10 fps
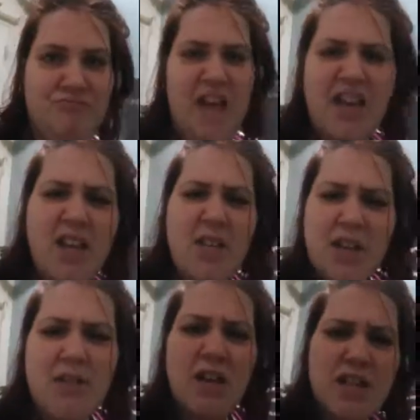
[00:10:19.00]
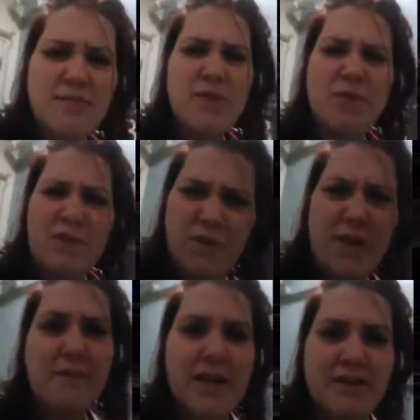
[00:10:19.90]
How do you think your husband would
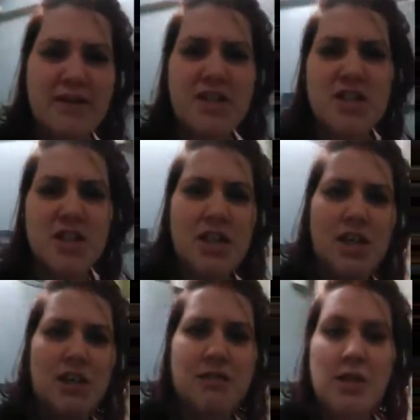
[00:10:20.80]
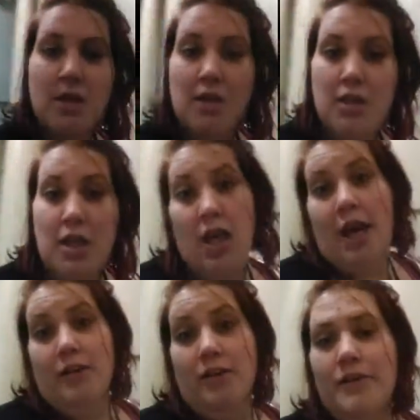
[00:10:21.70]
feel about such thing?
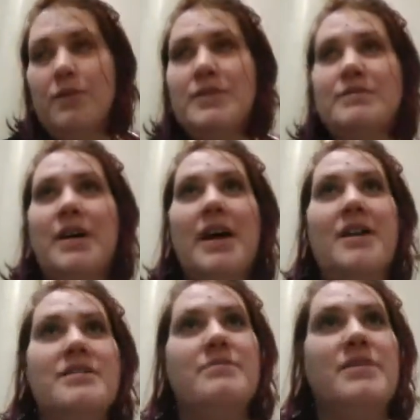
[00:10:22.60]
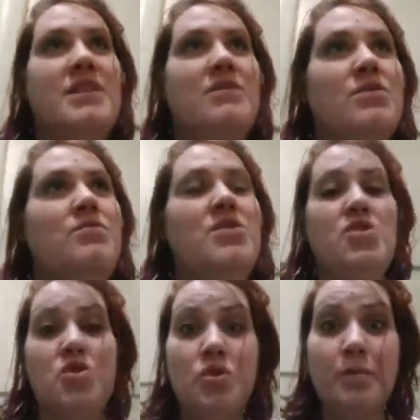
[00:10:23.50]
I know if it was my husband, he would be
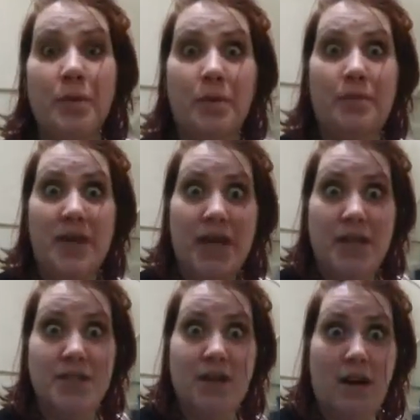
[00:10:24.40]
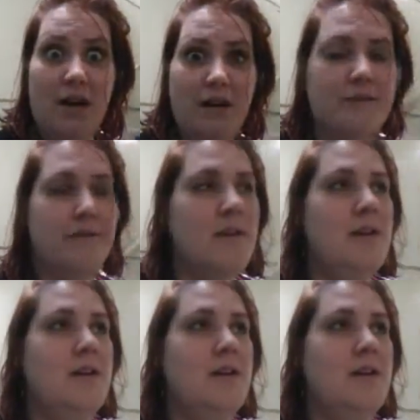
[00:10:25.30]
super pissed off.